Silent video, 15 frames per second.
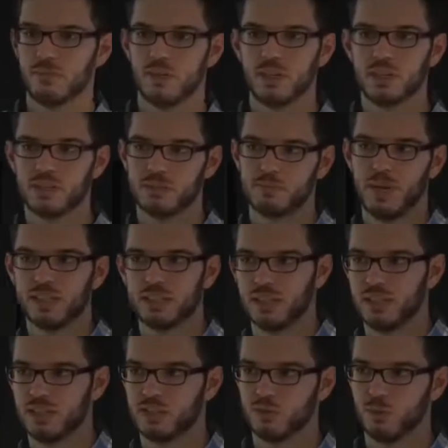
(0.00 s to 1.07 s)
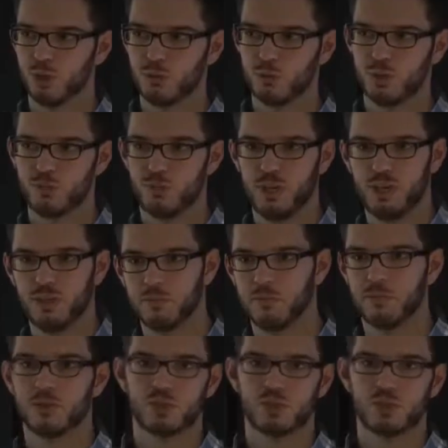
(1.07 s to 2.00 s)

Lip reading: is basically a switch between